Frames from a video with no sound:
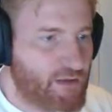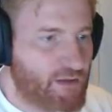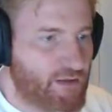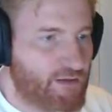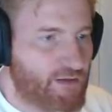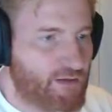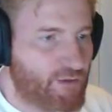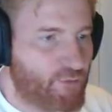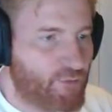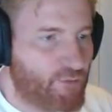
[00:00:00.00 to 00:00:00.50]

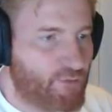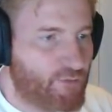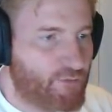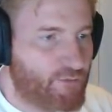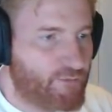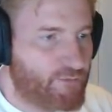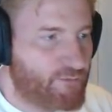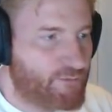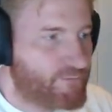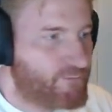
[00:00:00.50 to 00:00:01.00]
They're
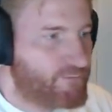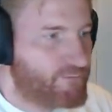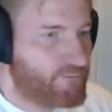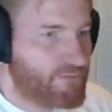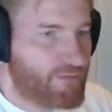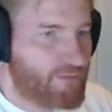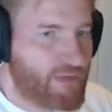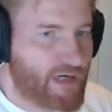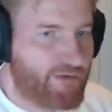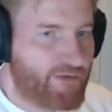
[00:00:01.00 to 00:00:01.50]

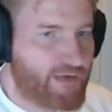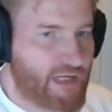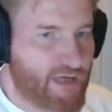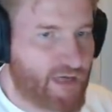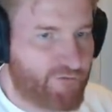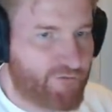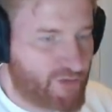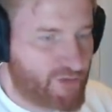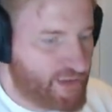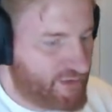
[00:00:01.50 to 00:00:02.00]
about
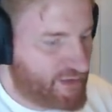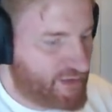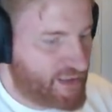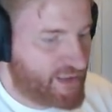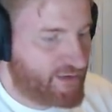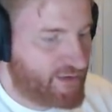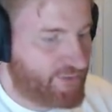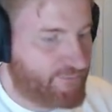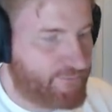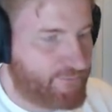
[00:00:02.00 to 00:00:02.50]
halfway there.
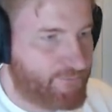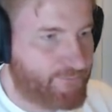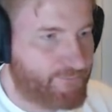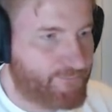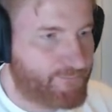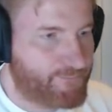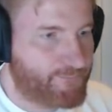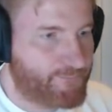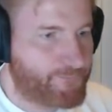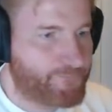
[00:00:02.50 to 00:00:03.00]

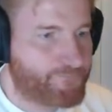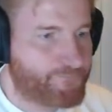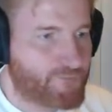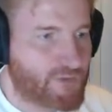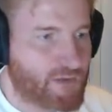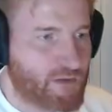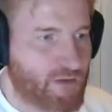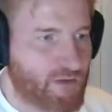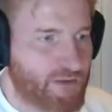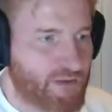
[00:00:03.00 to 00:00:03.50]

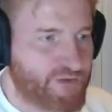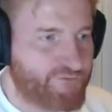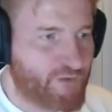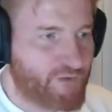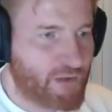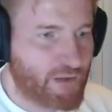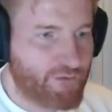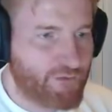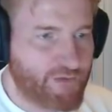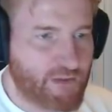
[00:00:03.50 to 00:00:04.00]
Let's
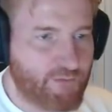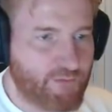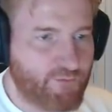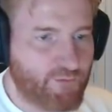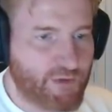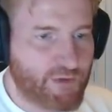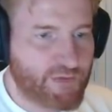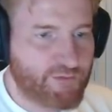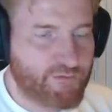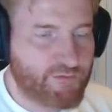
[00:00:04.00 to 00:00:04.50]
follow them
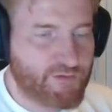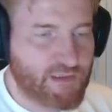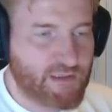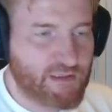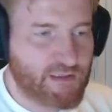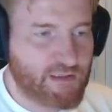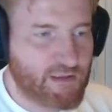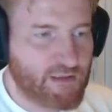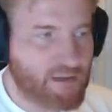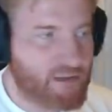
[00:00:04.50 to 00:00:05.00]
with
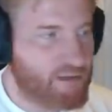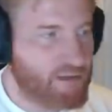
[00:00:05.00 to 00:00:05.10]
the